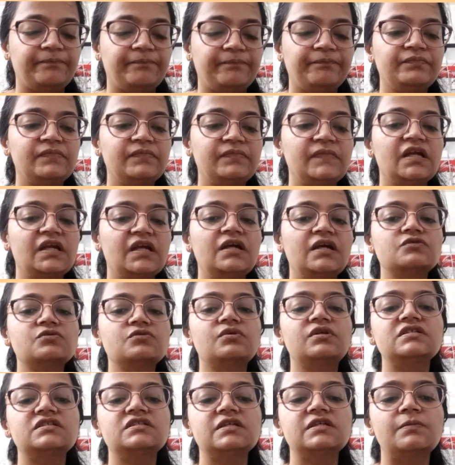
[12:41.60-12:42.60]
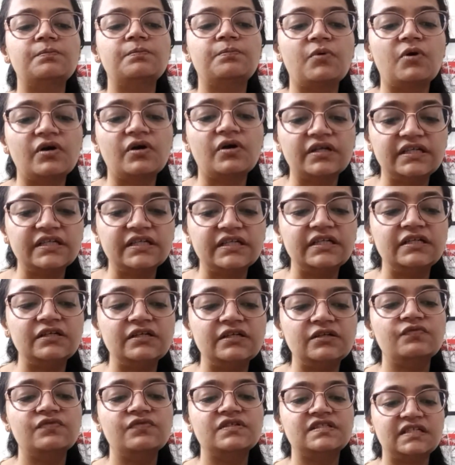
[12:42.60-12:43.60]
So it is important to
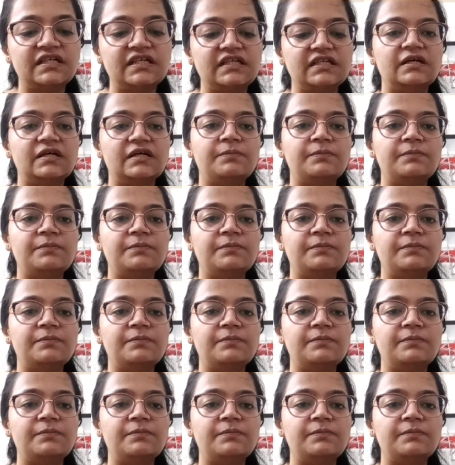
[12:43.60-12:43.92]
visit